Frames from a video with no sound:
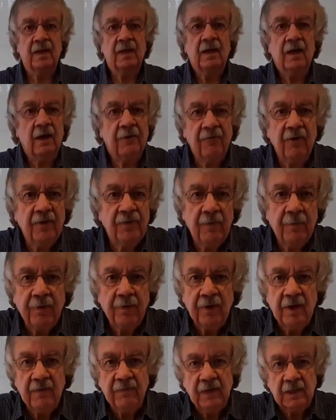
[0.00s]
I'd read the
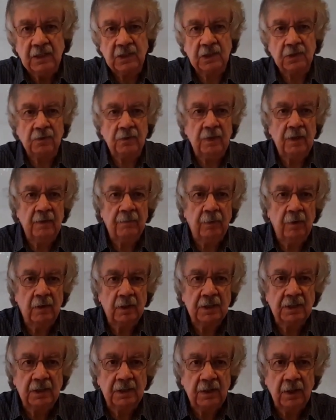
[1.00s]
previous three
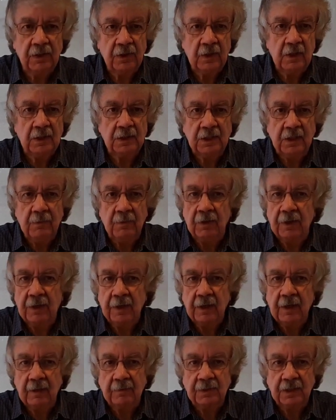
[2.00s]
books in the Thursday Murder
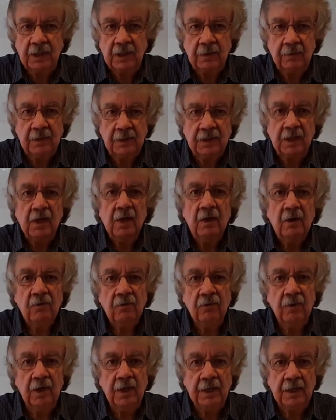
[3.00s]
Club series,
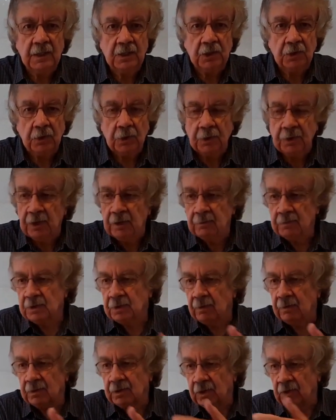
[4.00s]
really enjoyed them, so
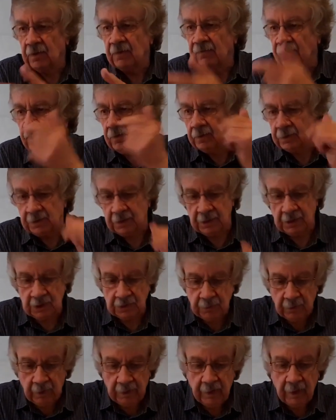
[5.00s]
I was looking forward to this
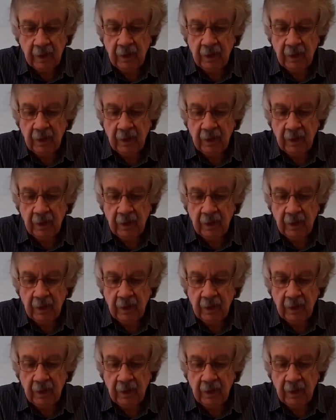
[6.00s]
one.